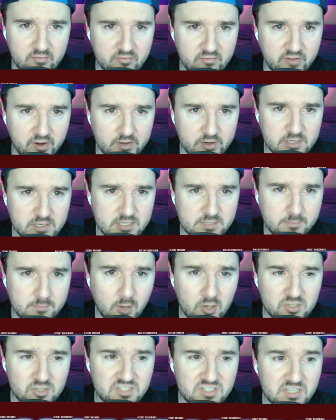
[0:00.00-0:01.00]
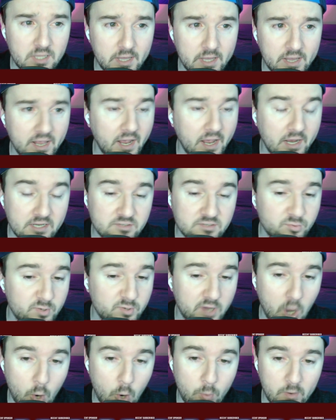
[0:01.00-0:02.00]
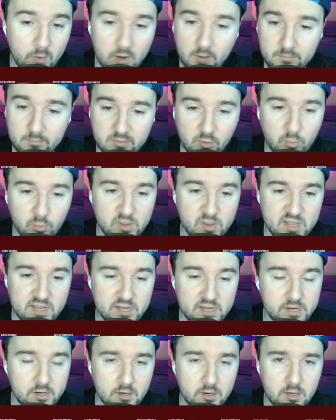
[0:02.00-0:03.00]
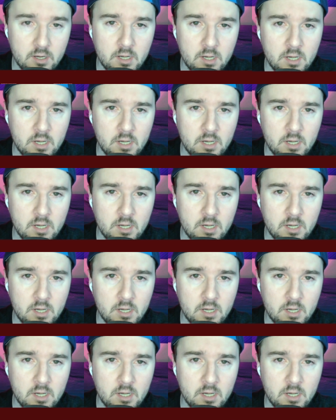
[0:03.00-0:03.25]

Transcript: Very small slate as we open up the week here.